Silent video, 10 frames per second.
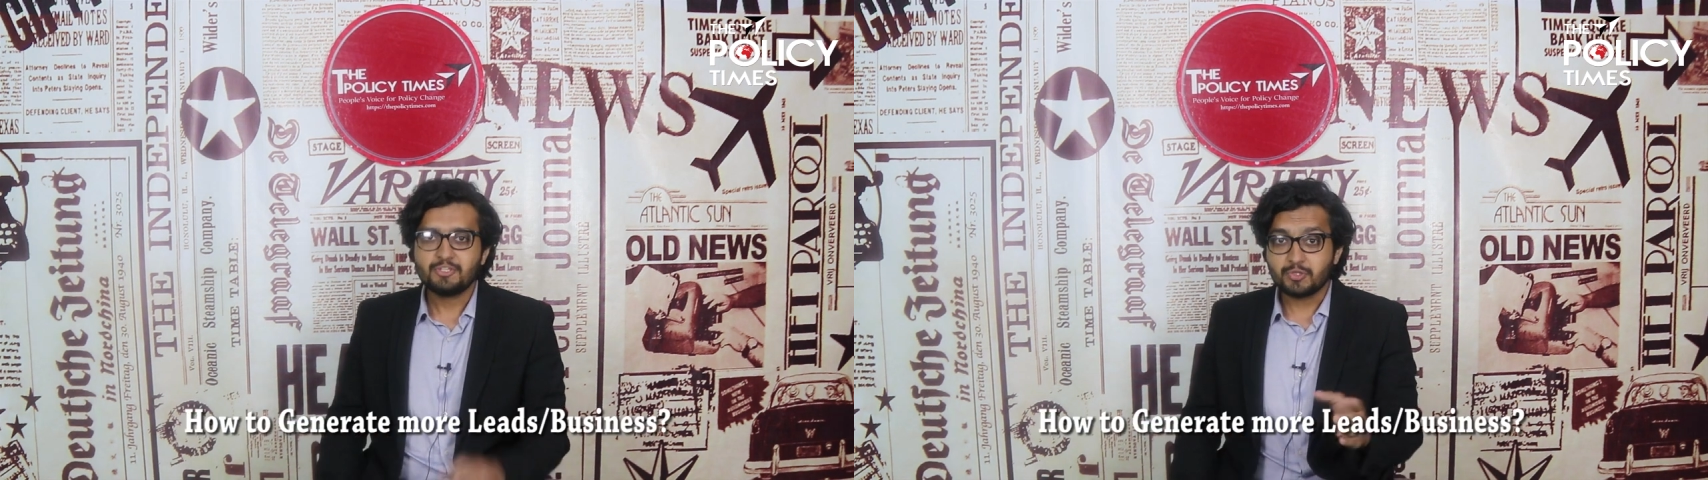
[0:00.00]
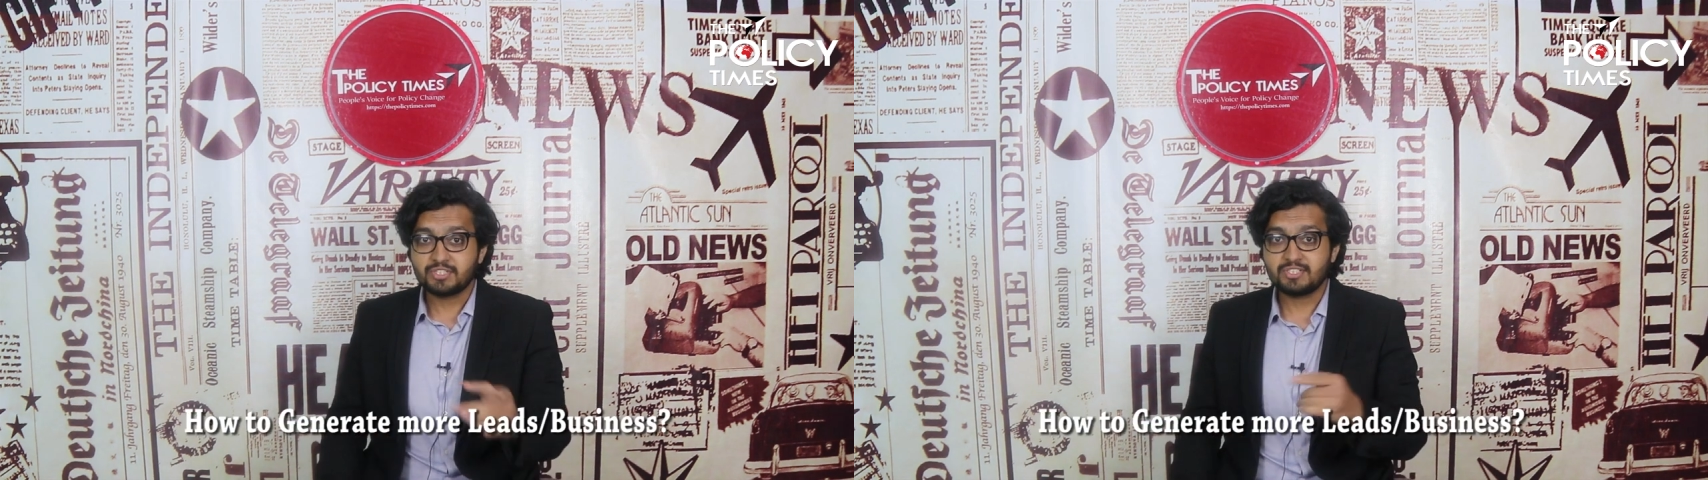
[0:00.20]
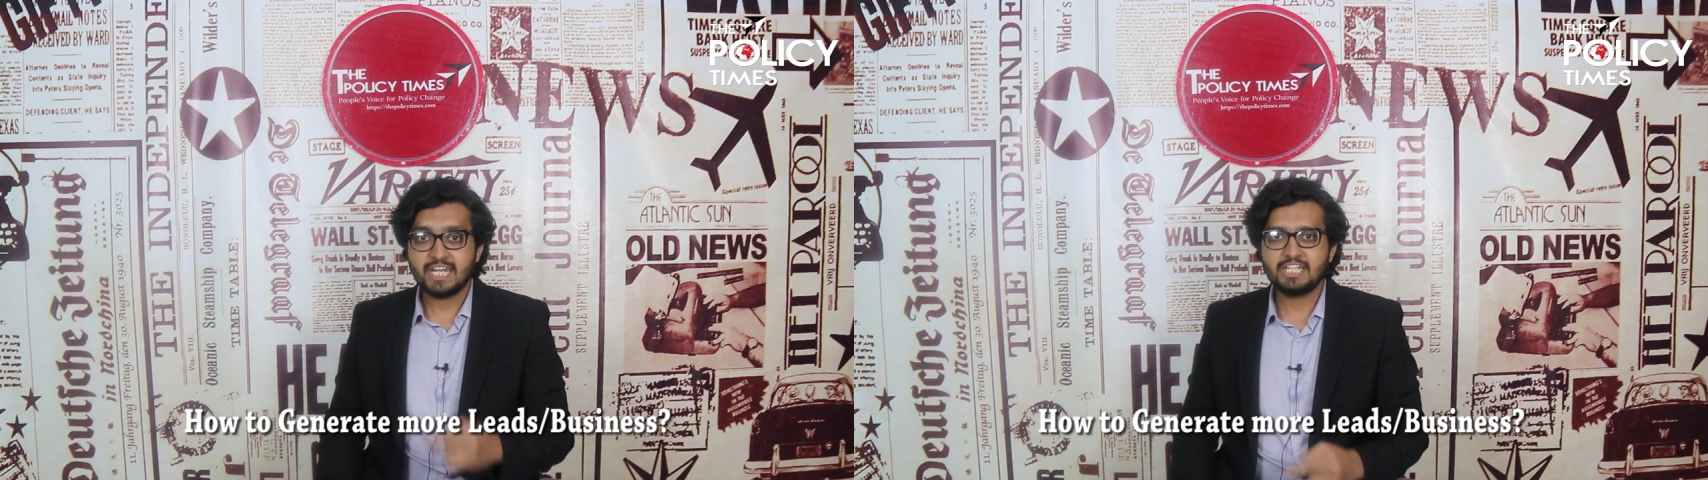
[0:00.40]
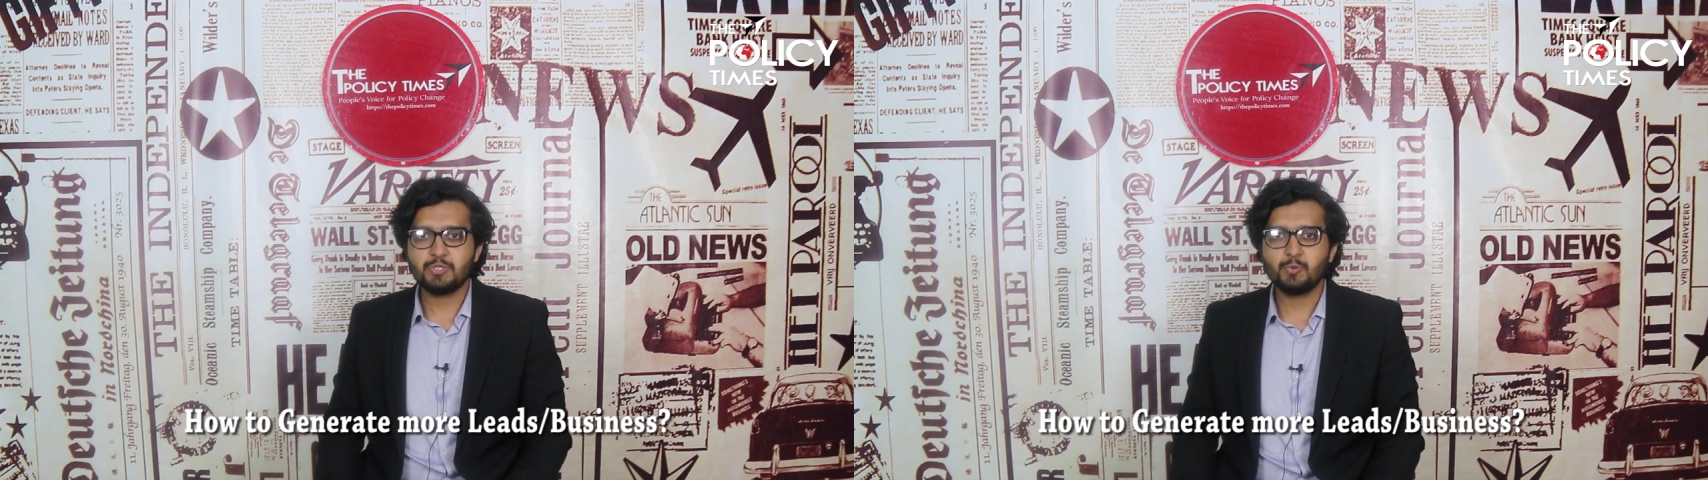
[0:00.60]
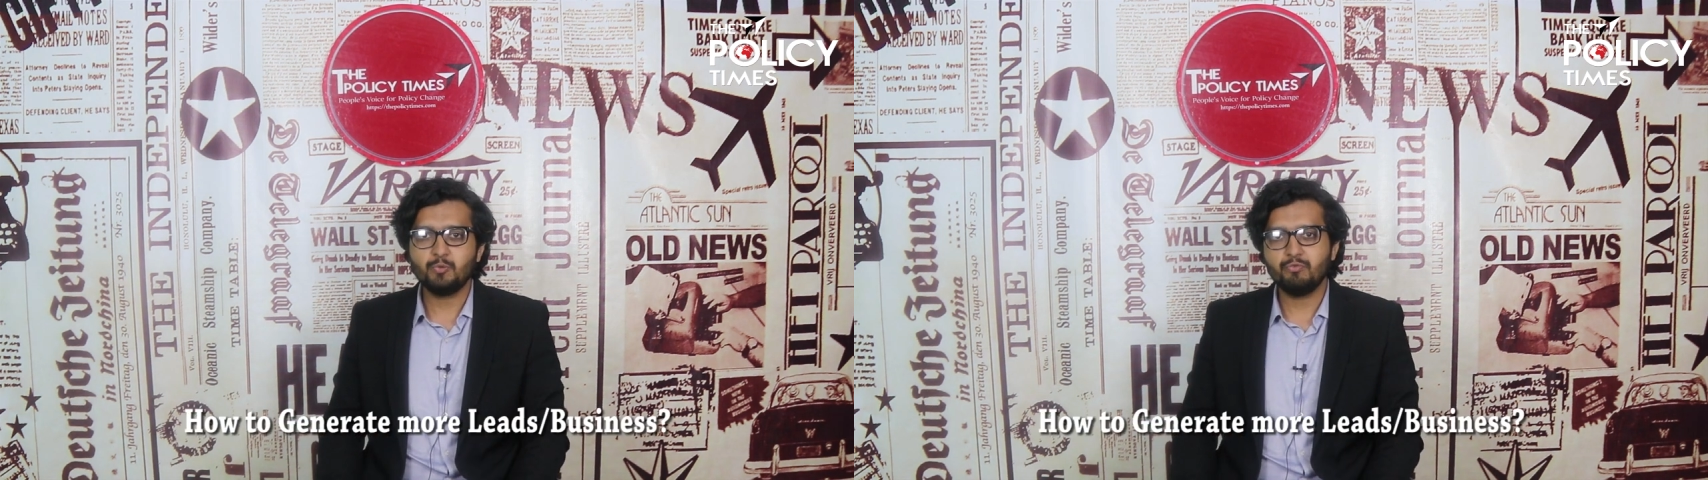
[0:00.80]
So stay
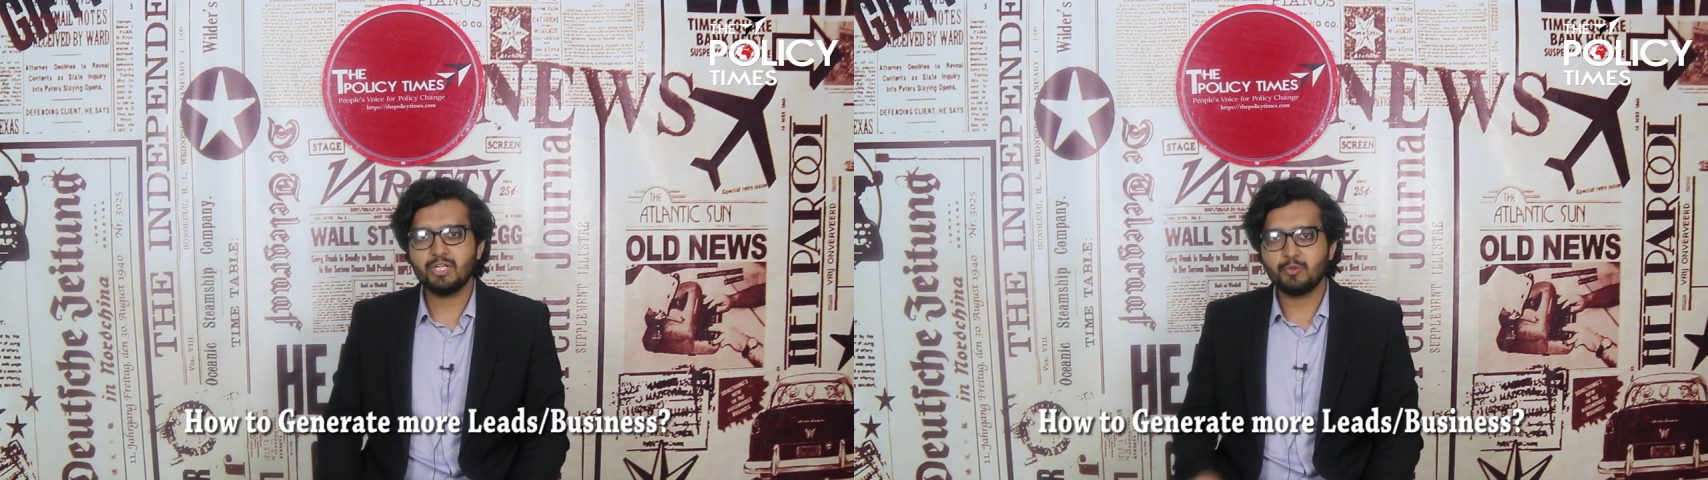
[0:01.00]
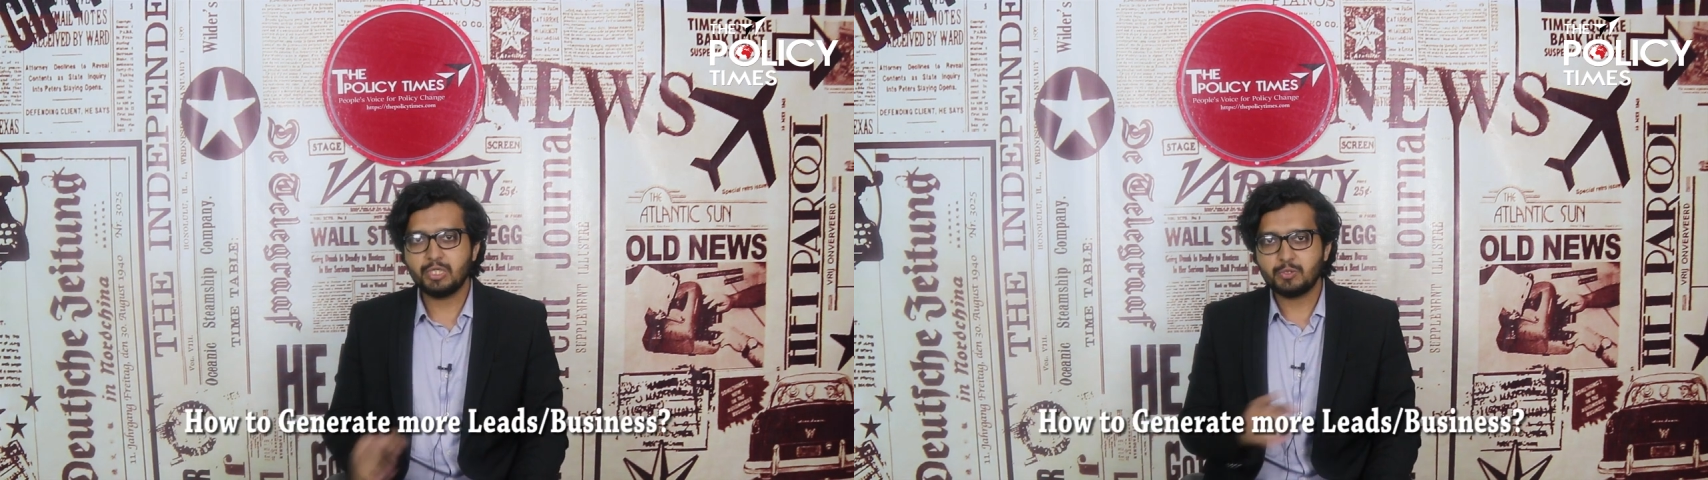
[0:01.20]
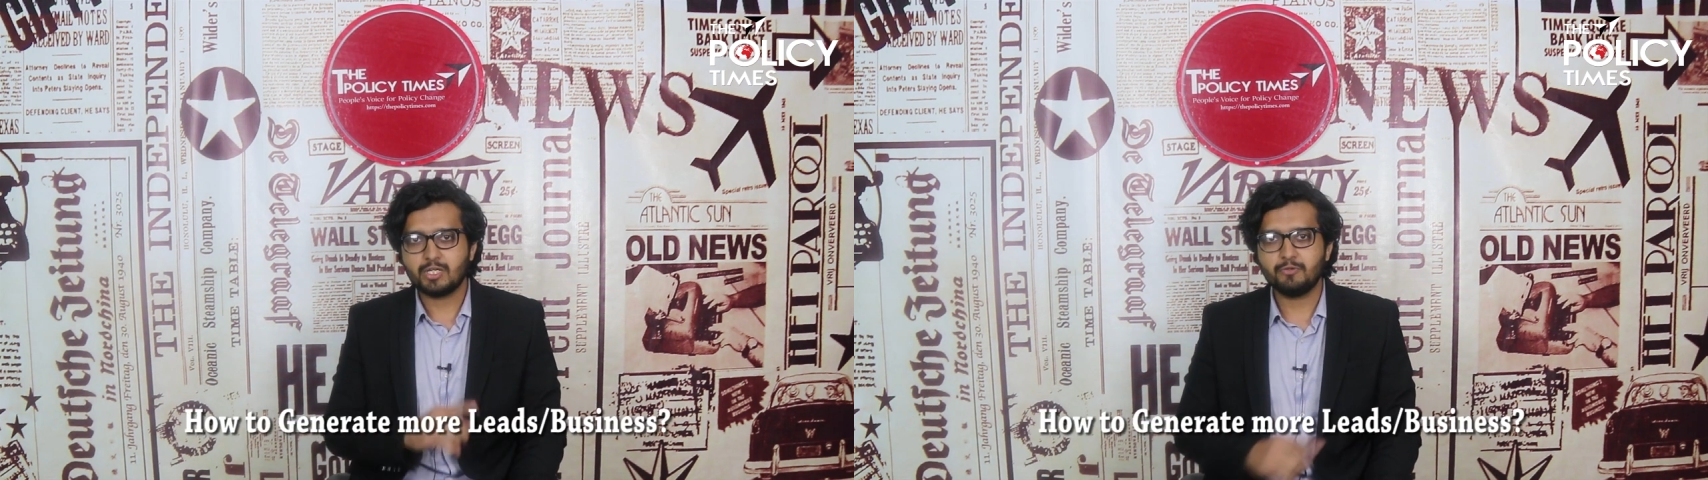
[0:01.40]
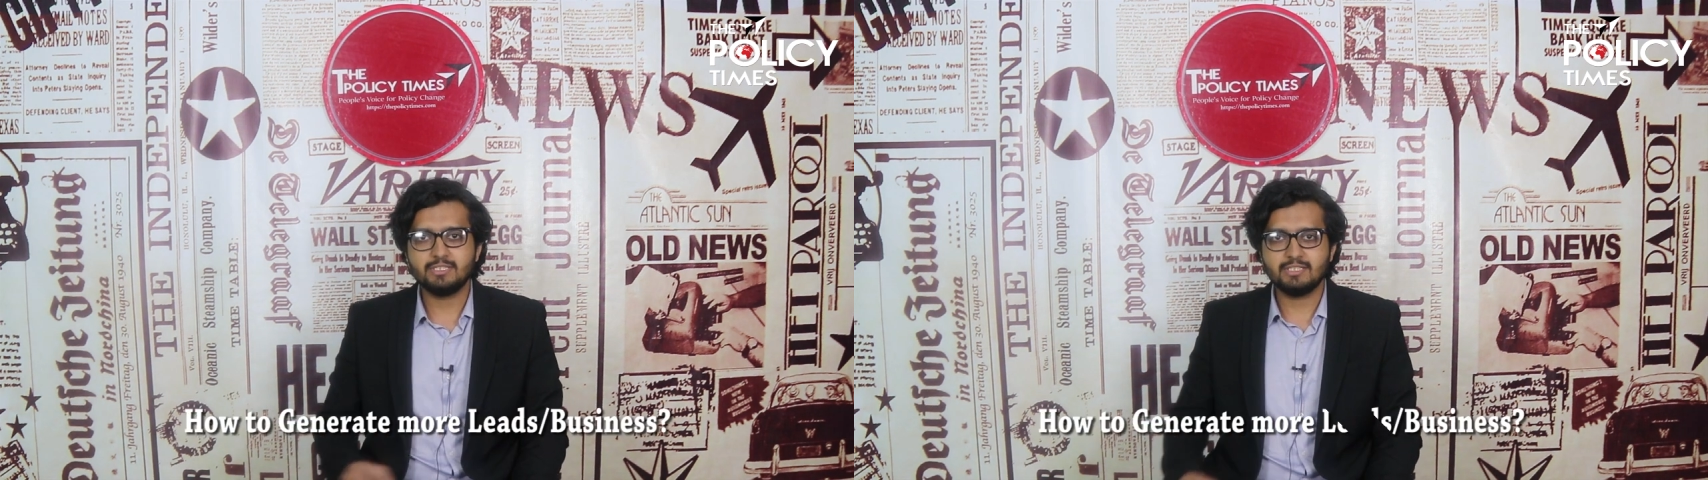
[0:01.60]
tuned, we are going to cover